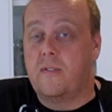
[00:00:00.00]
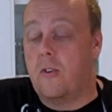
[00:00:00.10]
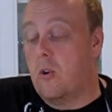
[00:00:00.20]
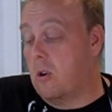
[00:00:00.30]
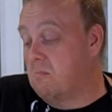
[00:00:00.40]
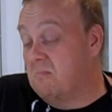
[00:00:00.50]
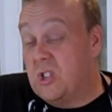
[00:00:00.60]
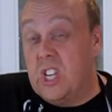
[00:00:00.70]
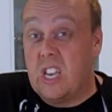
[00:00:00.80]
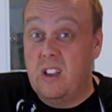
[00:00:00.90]
for
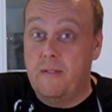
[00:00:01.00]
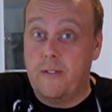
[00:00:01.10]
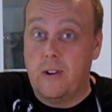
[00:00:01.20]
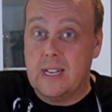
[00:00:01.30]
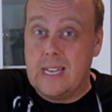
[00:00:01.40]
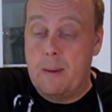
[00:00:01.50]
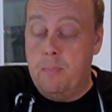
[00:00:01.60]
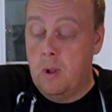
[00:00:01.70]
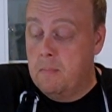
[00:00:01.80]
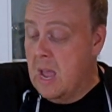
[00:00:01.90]
chicken, for
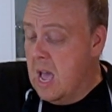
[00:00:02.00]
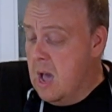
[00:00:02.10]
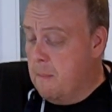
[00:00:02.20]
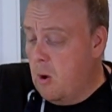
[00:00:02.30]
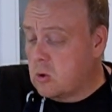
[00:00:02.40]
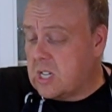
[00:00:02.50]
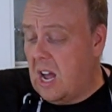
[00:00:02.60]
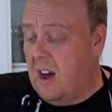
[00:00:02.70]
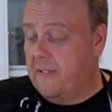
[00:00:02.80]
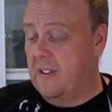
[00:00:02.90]
example, most
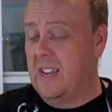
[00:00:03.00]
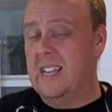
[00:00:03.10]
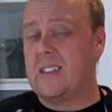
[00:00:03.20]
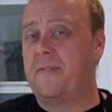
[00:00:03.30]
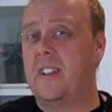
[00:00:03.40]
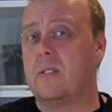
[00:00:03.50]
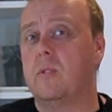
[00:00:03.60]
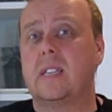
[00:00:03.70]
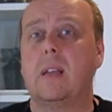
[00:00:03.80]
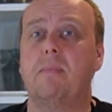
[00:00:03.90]
often it's filled
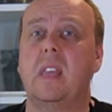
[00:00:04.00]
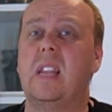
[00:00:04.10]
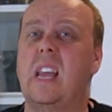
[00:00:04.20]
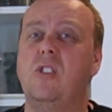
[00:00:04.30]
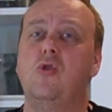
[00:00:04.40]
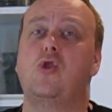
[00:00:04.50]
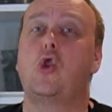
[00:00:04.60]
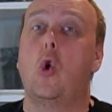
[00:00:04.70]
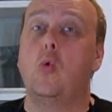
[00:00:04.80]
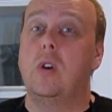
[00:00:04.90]
with something that you
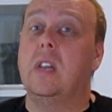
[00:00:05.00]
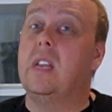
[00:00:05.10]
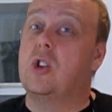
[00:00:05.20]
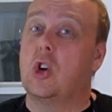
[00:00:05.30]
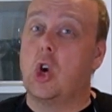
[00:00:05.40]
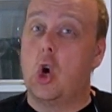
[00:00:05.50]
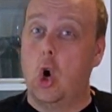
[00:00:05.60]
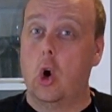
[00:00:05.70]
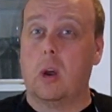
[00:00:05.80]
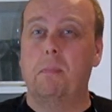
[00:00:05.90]
don't need to
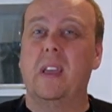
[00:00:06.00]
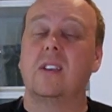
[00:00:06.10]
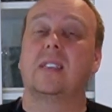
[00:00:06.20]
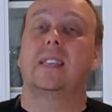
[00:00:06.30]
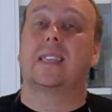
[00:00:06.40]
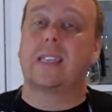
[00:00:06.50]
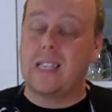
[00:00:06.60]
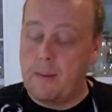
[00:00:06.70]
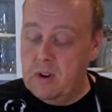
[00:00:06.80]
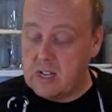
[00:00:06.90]
cook because it's
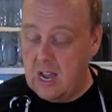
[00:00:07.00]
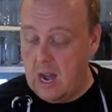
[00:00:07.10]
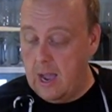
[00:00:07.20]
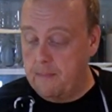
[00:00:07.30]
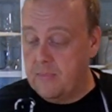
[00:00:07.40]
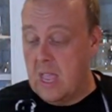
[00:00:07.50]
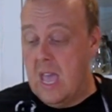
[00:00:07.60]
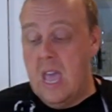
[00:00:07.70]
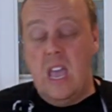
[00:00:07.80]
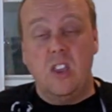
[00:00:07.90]
summertime.
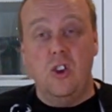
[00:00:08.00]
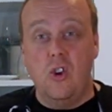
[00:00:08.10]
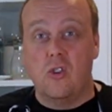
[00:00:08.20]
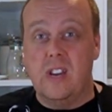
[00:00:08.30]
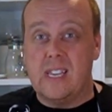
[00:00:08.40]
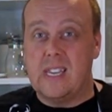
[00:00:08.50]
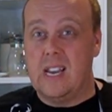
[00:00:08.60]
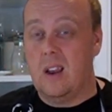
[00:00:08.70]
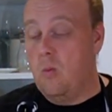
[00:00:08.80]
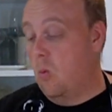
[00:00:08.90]
You don't
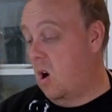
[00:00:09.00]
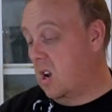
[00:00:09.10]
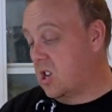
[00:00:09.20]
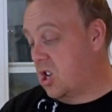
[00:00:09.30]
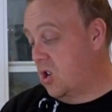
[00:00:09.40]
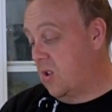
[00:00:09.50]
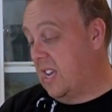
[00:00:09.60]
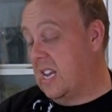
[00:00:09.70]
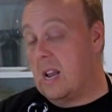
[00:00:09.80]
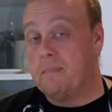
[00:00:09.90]
necessarily want to
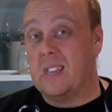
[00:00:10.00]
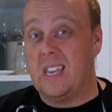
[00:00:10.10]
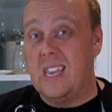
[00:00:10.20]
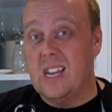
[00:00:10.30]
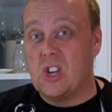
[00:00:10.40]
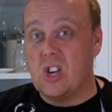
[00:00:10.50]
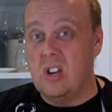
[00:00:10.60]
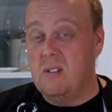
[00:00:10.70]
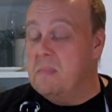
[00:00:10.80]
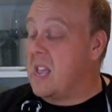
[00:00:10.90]
heat up the
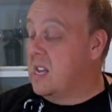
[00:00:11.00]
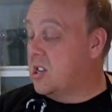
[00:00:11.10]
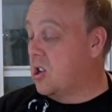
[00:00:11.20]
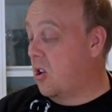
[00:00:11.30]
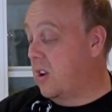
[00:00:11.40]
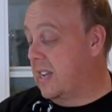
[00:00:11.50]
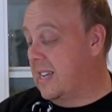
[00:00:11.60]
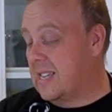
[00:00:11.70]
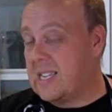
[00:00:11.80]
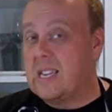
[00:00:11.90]
kitchen, so
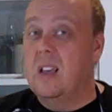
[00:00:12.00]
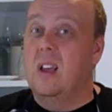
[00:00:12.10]
it's